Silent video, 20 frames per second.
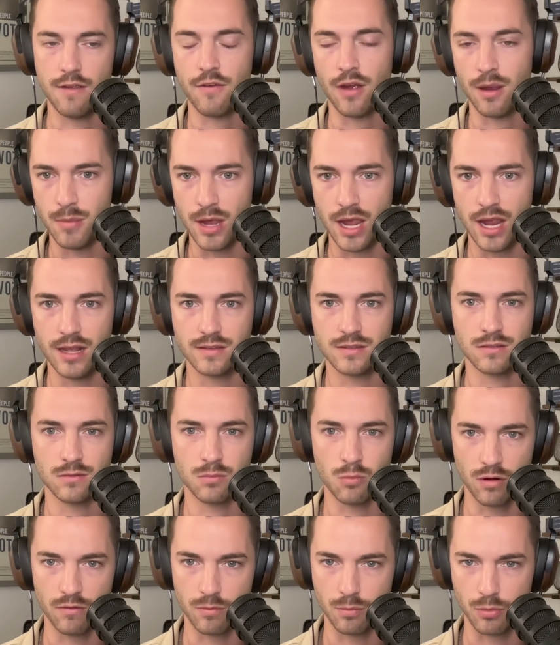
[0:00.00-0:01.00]
I may, this is
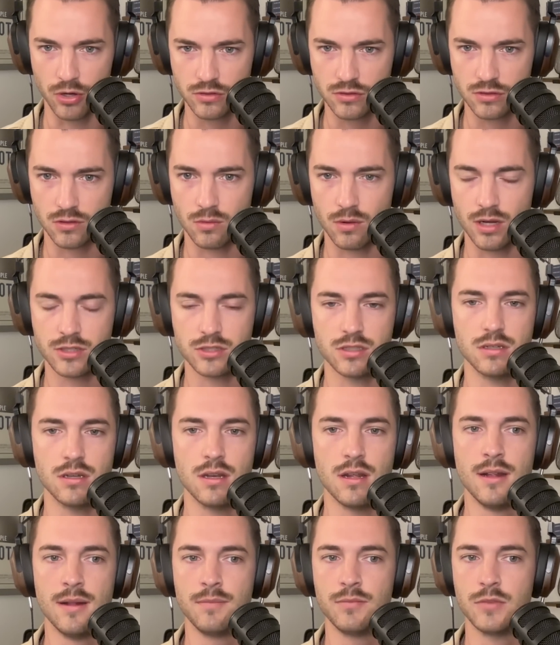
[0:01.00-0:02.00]
more of a personal question.
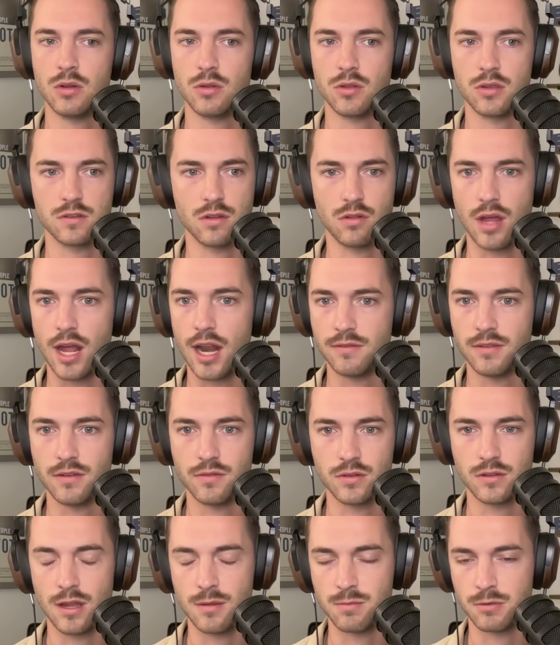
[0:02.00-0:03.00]
You know, there's a lot of
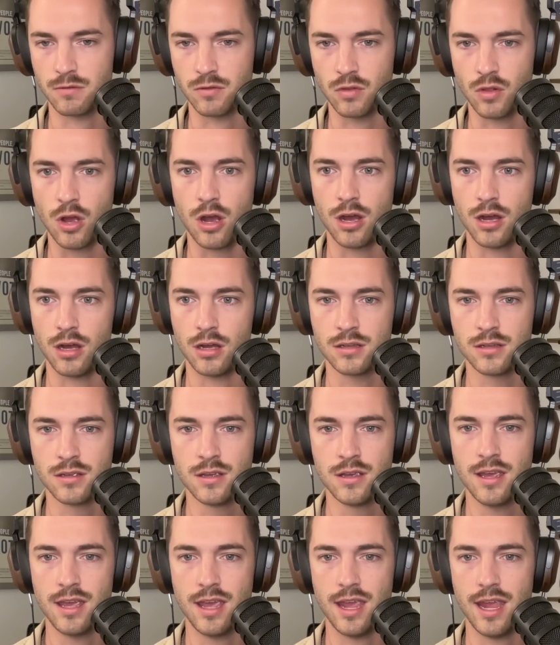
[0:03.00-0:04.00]
different types of law.
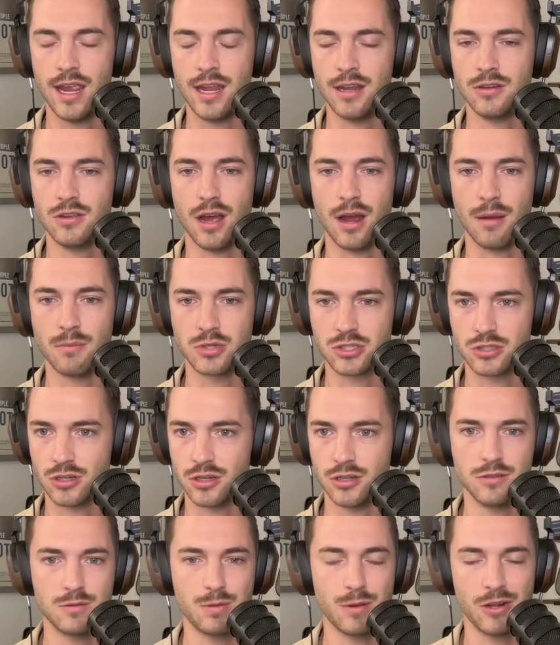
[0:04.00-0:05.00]
and I'm
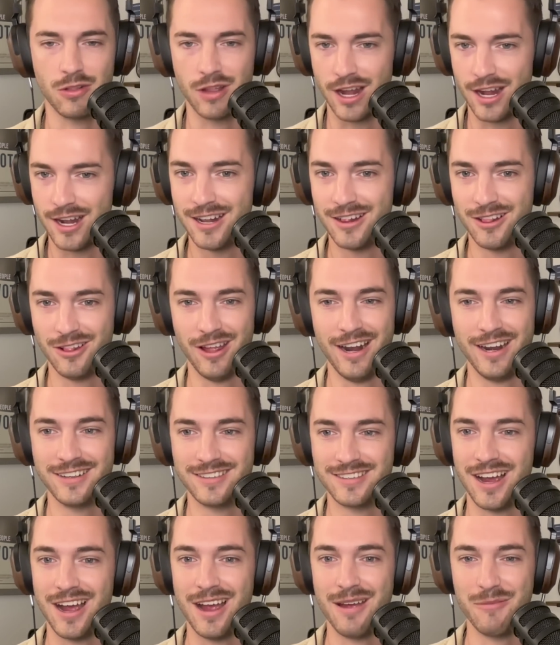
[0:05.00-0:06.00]
sure you spent a lot, a lot
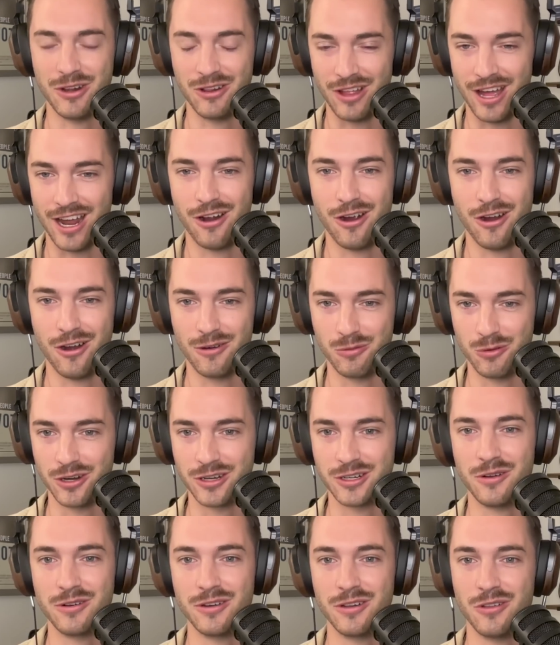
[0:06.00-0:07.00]
of time and a lot of hard
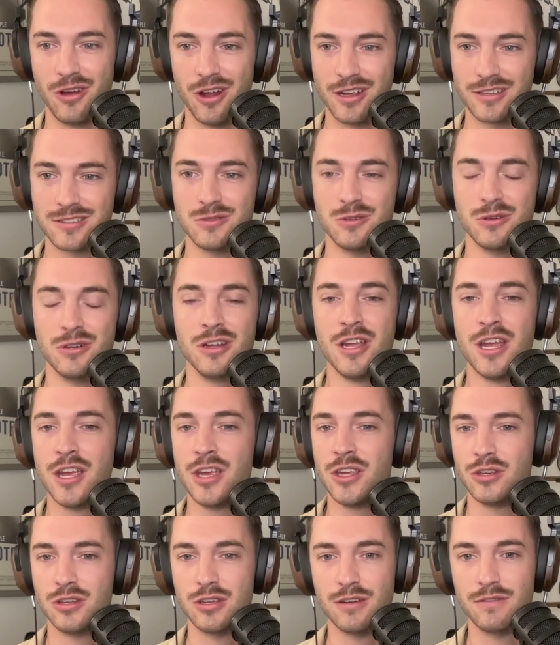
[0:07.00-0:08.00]
work going to law school.
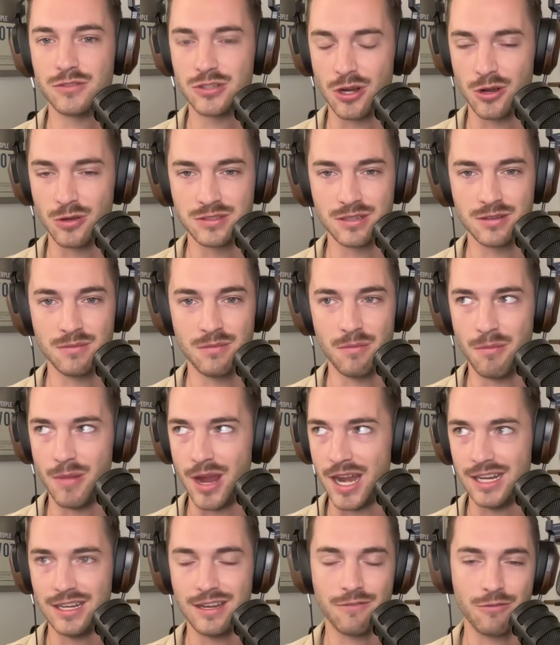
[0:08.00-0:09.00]
You could have chosen
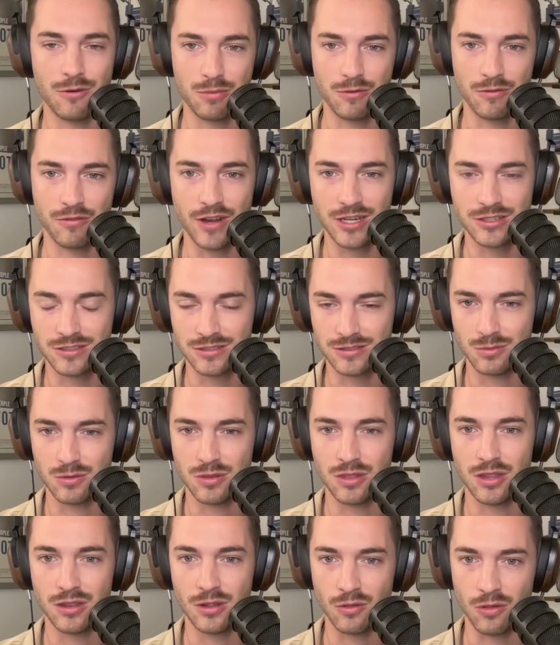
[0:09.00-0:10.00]
many different professions
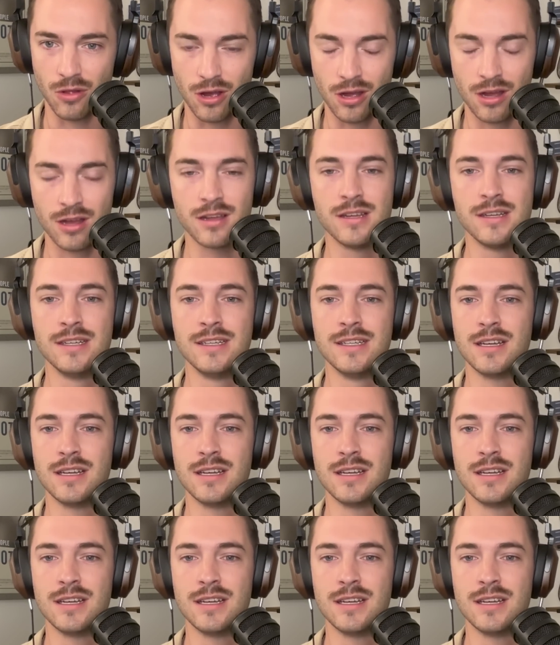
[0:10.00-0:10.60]
within the law.